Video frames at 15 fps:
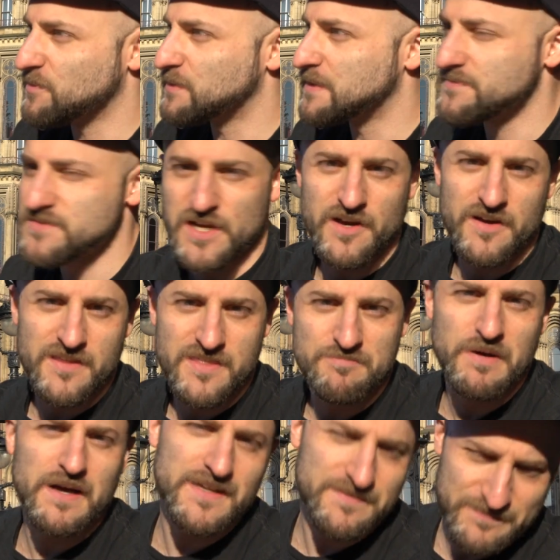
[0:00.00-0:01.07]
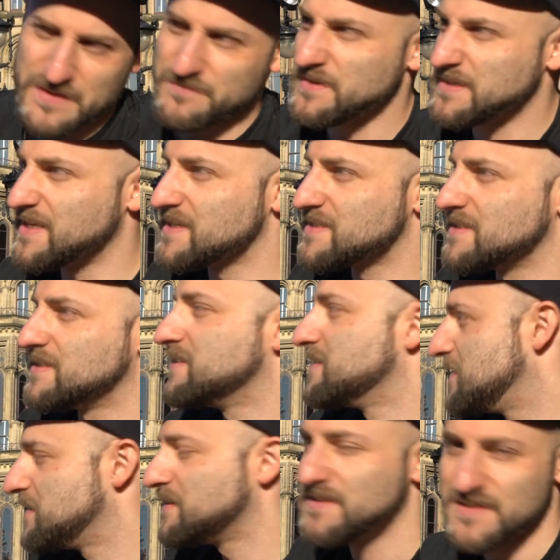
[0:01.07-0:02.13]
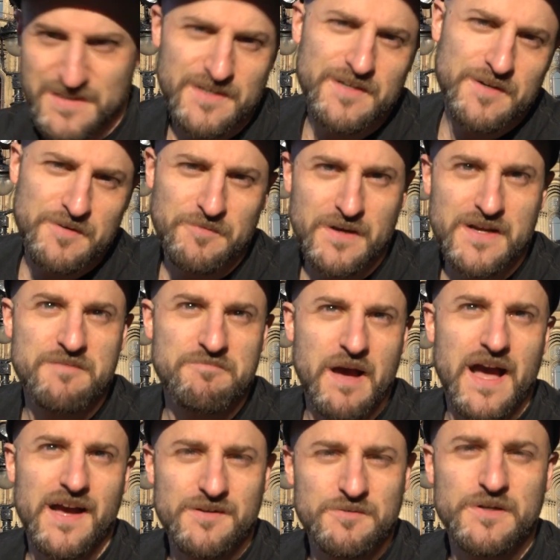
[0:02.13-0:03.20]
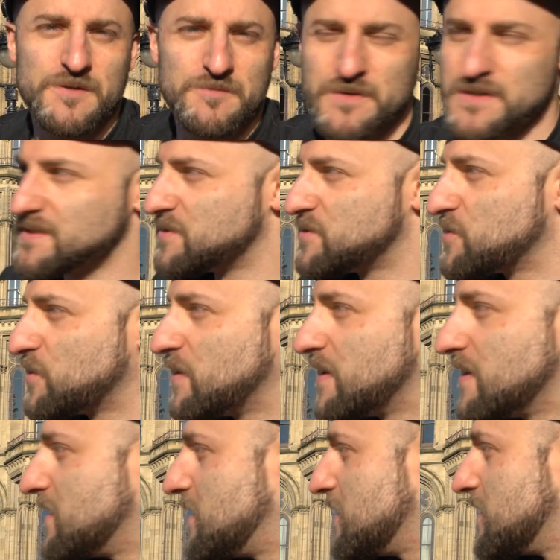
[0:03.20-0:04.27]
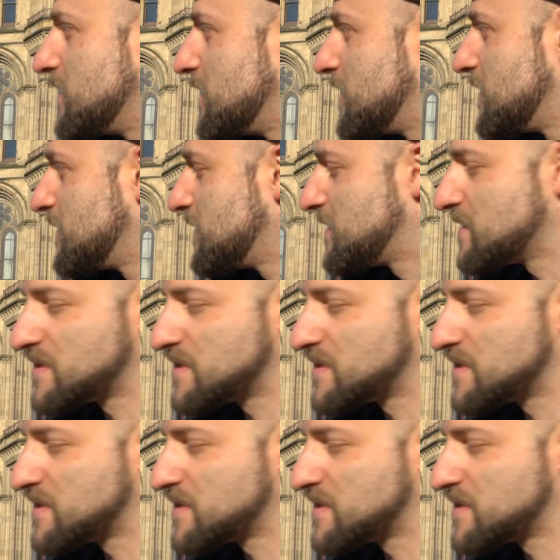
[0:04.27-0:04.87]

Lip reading: outlives Earth, but if it doesn't, we'll come back. We'll enjoy the